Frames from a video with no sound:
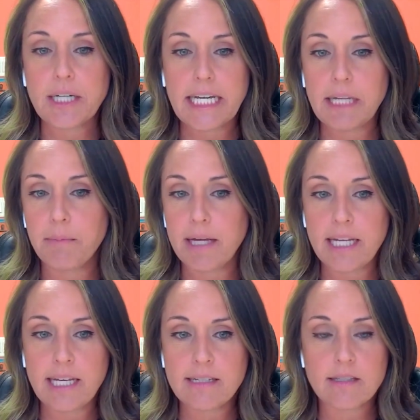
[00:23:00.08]
itty
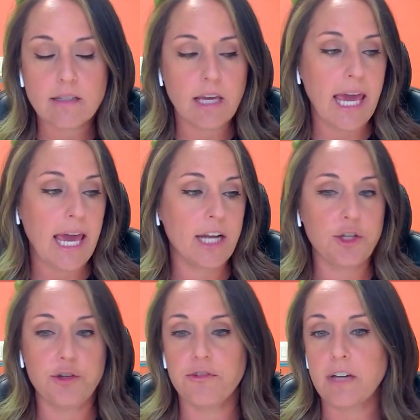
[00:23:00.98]
bitties, and
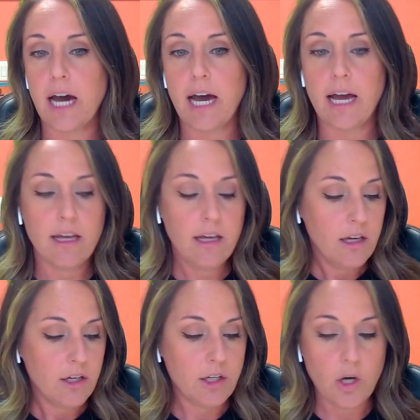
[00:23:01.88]
you've got,
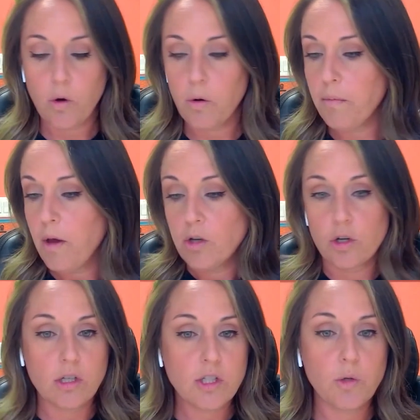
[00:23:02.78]
you know,
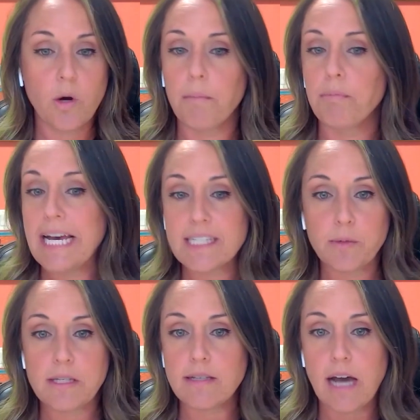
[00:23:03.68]
girls who are blessed
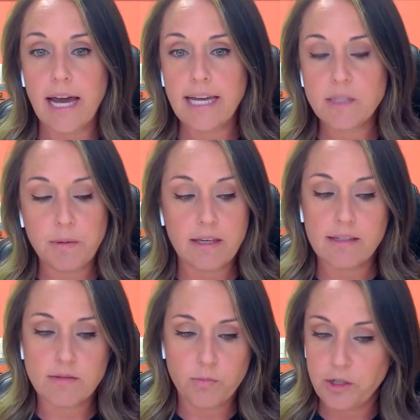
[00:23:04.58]
with size,
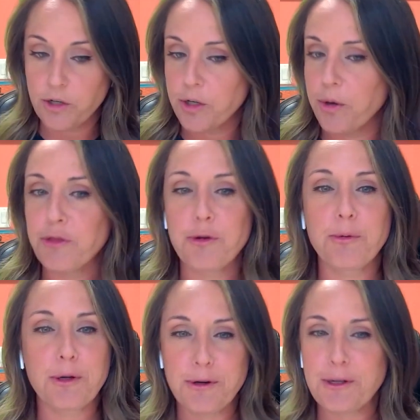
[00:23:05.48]
because when you're going through
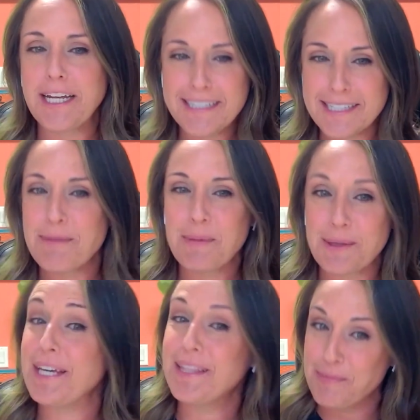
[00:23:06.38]
recruiting,
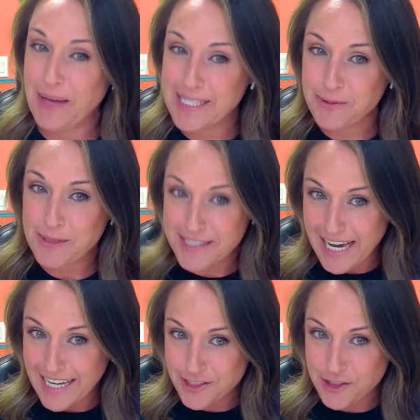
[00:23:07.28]
typically the blessed with
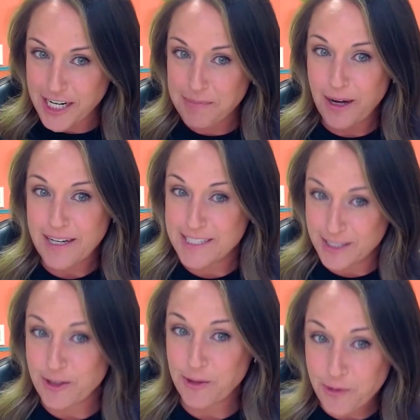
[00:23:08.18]
size check mark is a
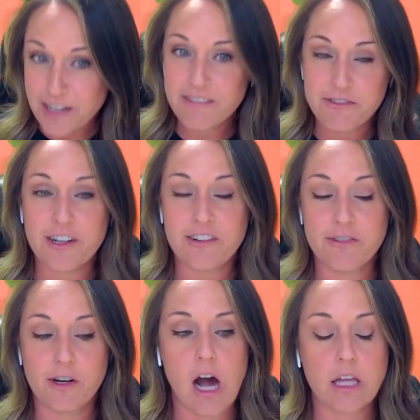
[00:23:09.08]
good one
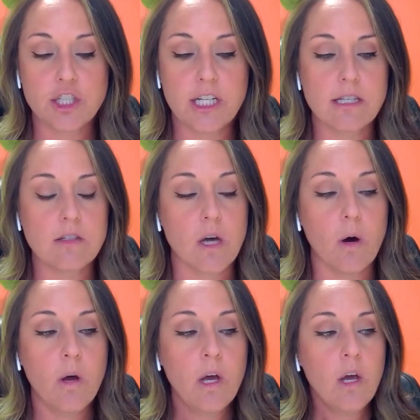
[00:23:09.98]
for colleges. And so